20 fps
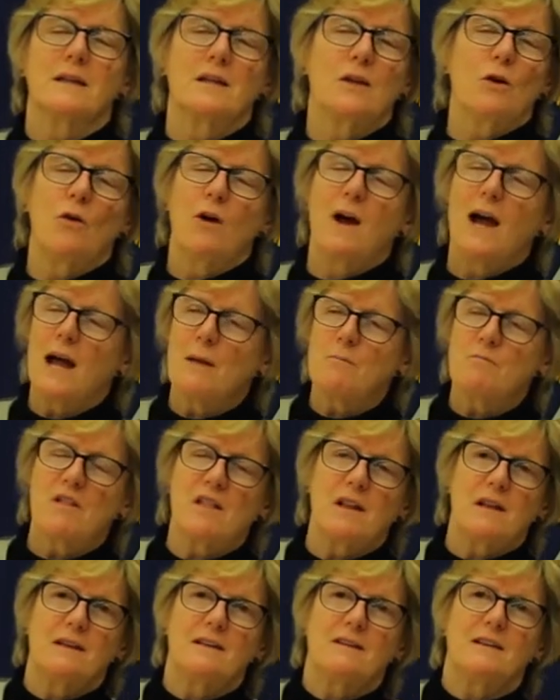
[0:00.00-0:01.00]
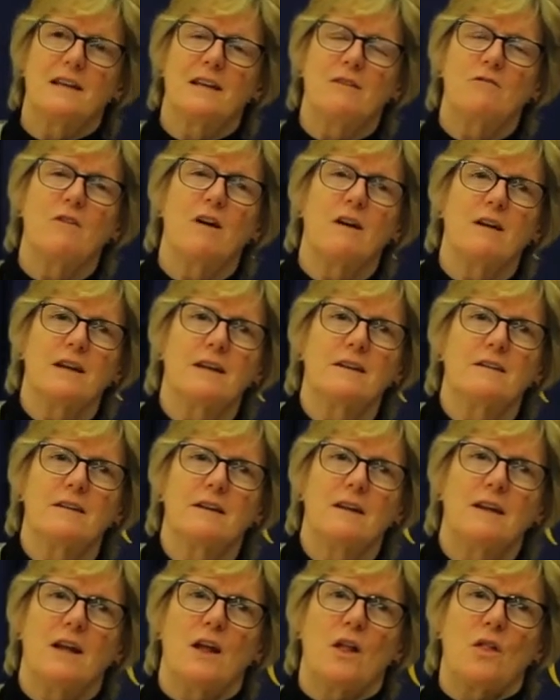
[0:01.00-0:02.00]
You're absolutely right.
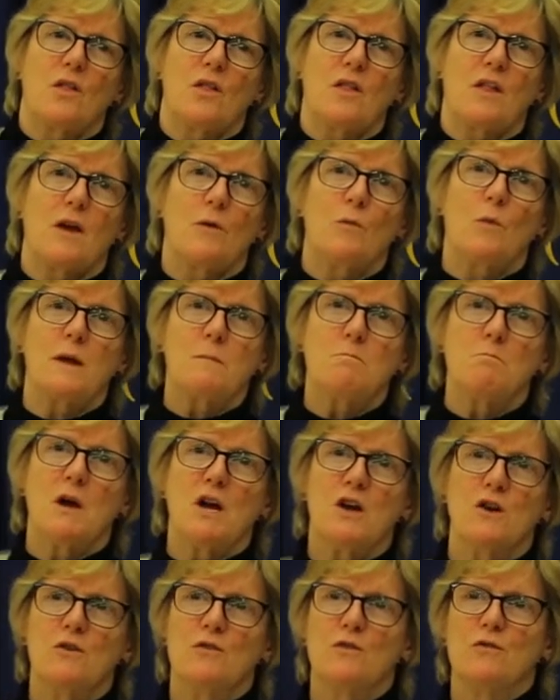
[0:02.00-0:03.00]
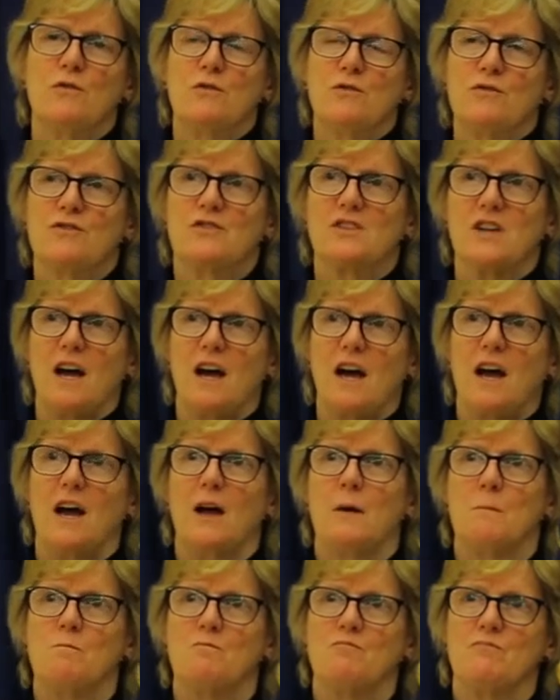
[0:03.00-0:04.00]
So we moved
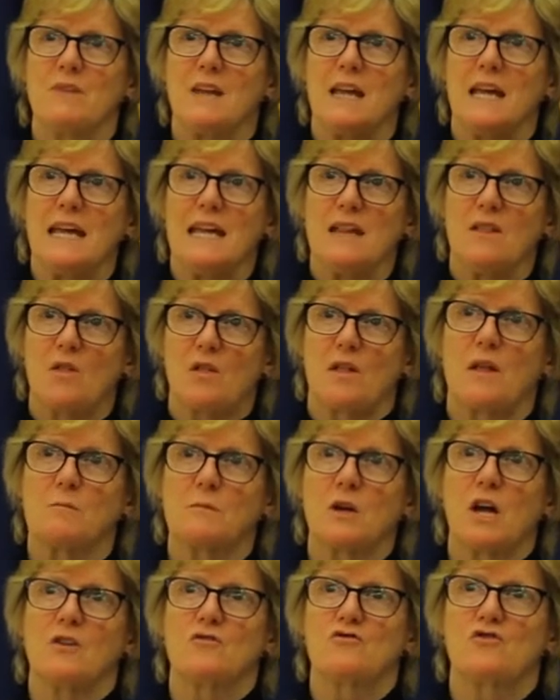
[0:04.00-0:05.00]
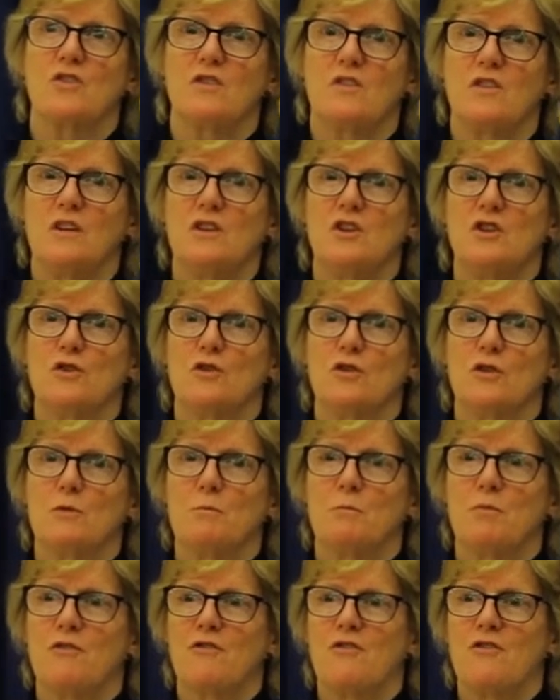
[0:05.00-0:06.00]
in some countries in
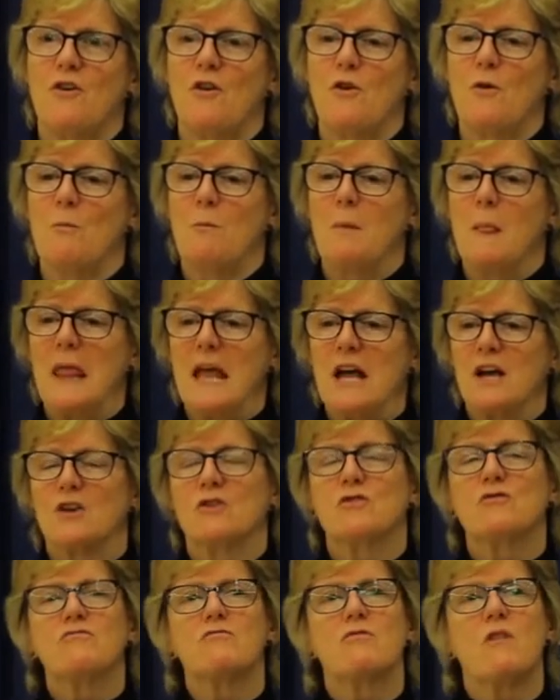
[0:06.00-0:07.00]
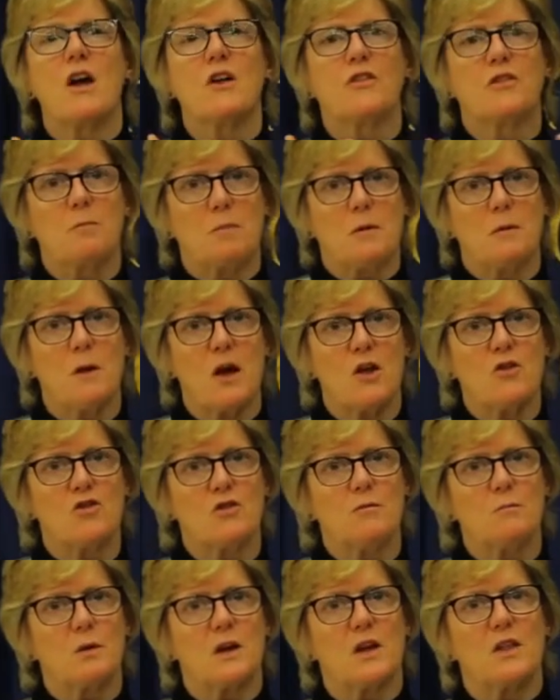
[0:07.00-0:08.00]
Europe from growth
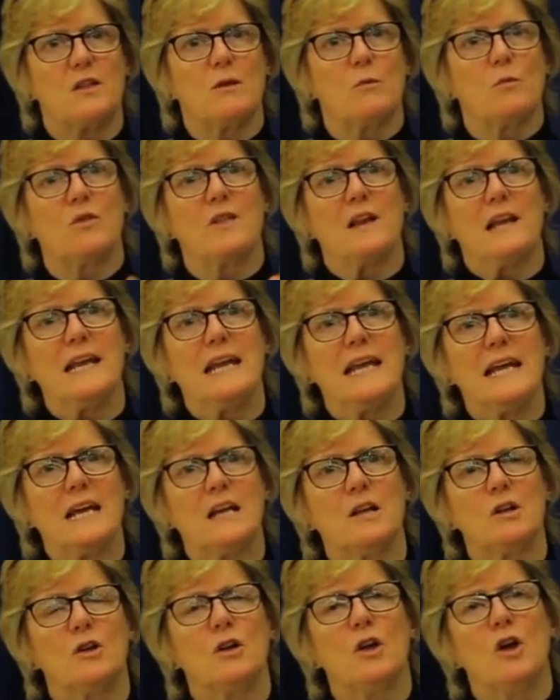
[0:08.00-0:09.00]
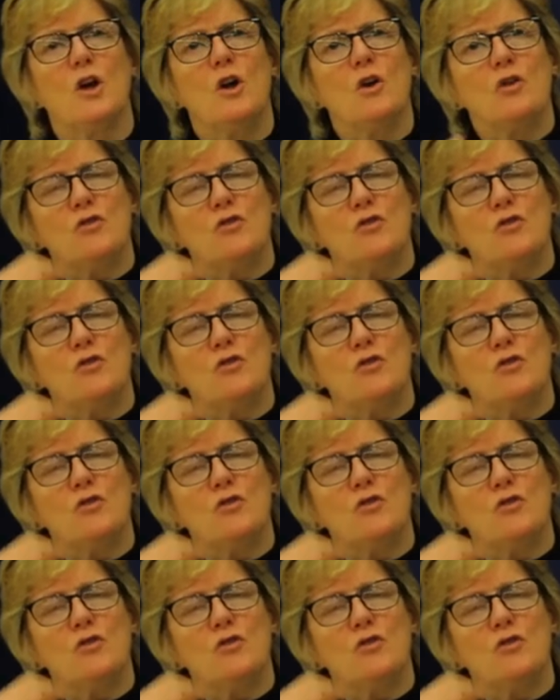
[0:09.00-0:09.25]
promotion, because it was illegal,